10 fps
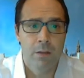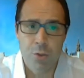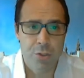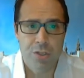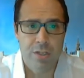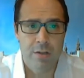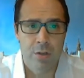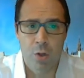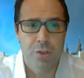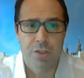Not
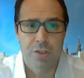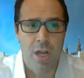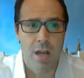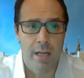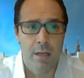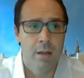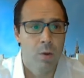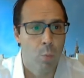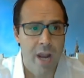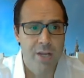just sterling.
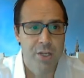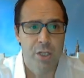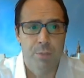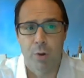Wages,